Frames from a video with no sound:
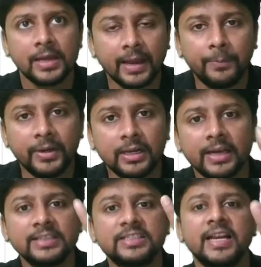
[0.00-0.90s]
capital
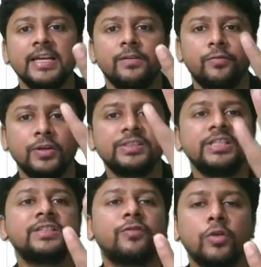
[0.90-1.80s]
gains, and IFOs,
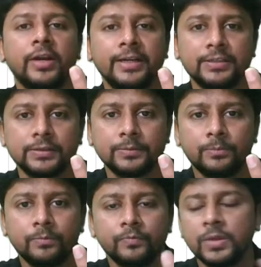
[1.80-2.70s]
these four heads,
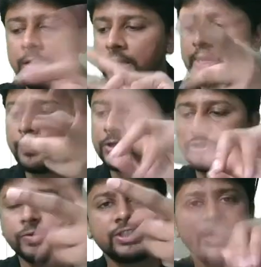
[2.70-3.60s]
keep on
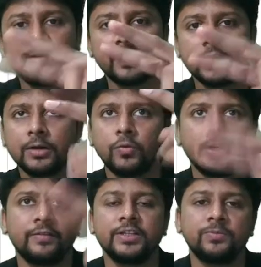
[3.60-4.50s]
switching every year,
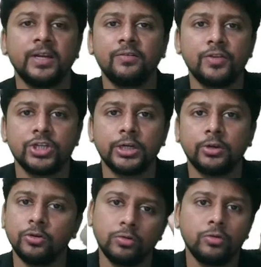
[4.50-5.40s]
whatever is beneficial to
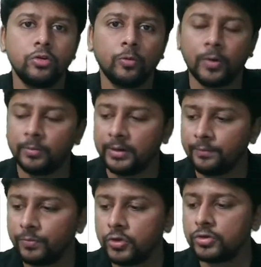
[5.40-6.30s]
you, no problem.
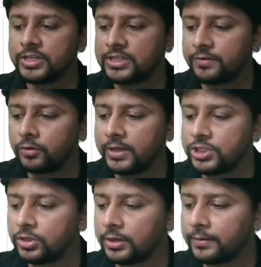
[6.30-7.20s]
You just have to
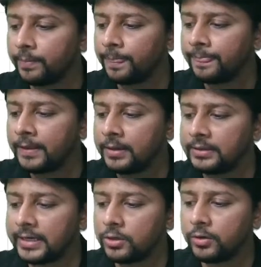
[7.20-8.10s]
ensure
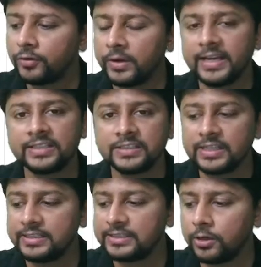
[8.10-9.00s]
that you have to
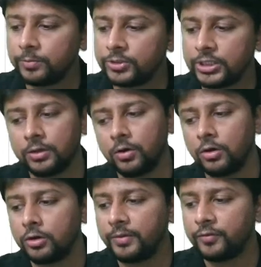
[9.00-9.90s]
exercise the option on
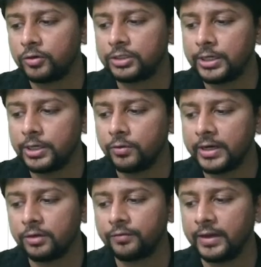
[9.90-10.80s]
or before the due
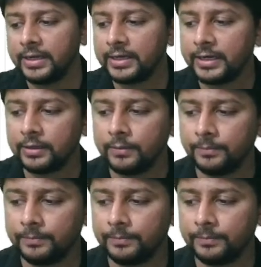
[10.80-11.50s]
date of filing return.